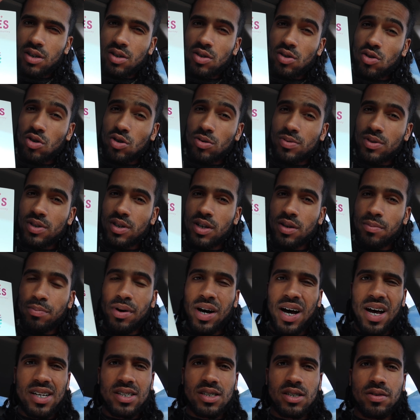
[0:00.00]
You know what I'm saying?
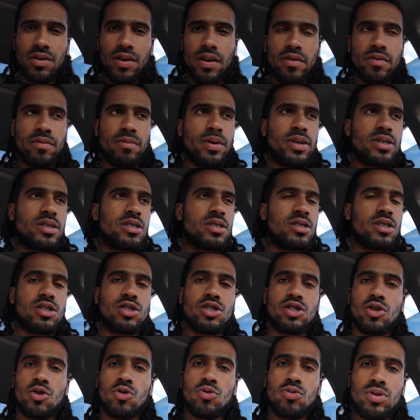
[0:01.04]
Positive affirmations are
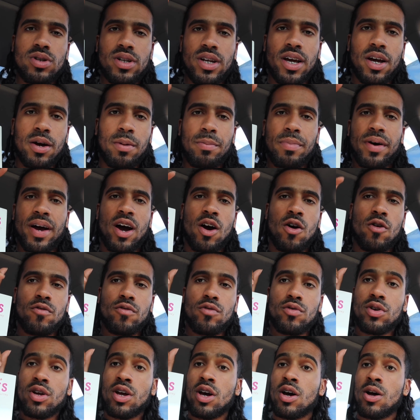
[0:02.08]
so damn
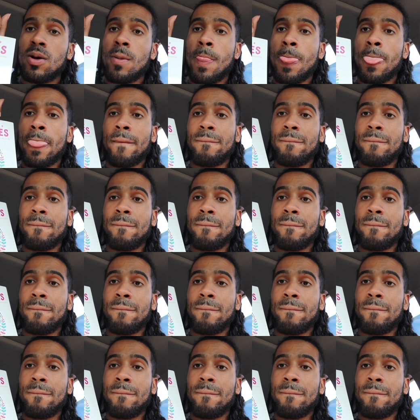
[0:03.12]
powerful, y'all.